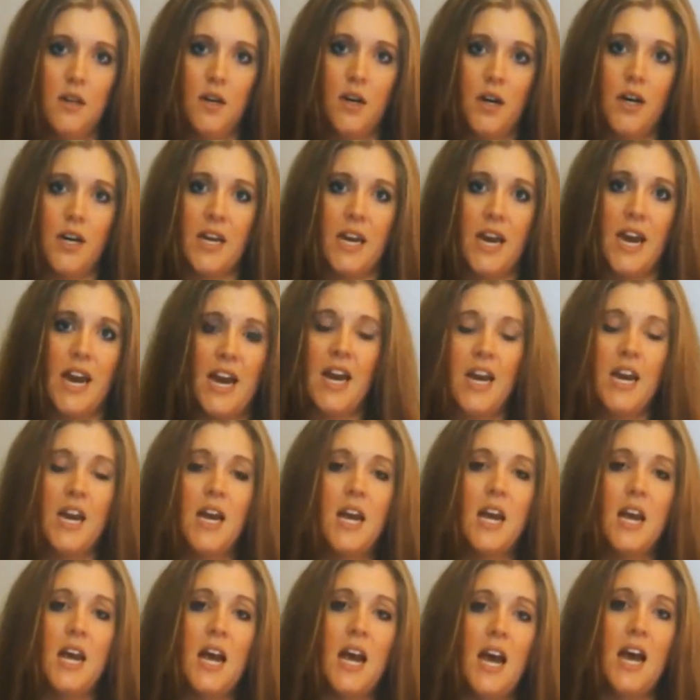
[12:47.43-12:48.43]
okay,
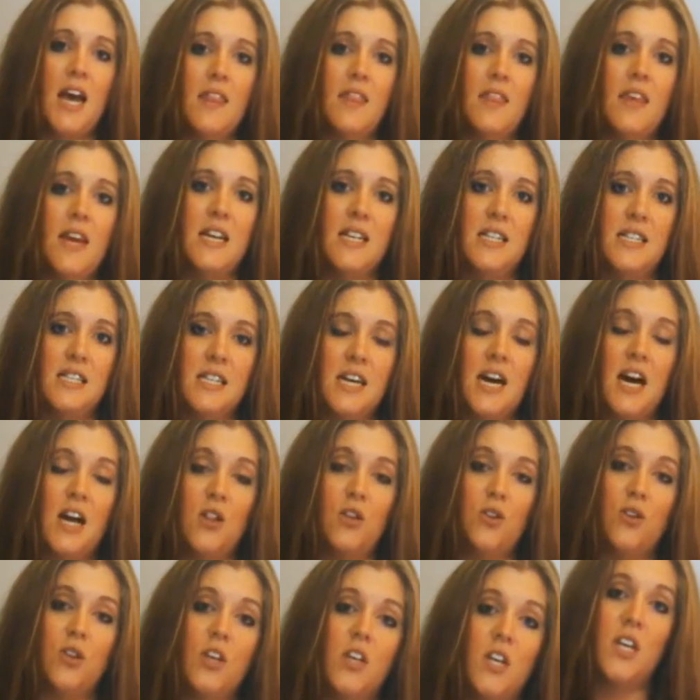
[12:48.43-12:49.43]
and they
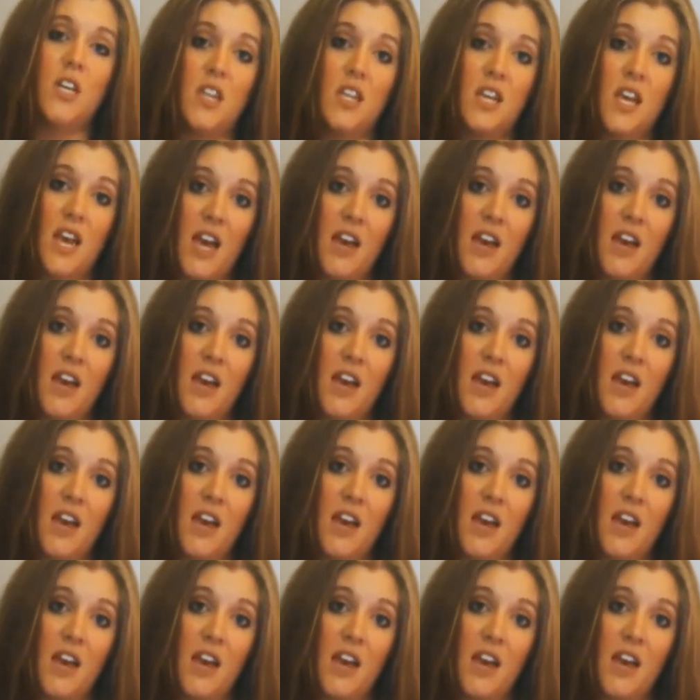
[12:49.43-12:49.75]
start looking at the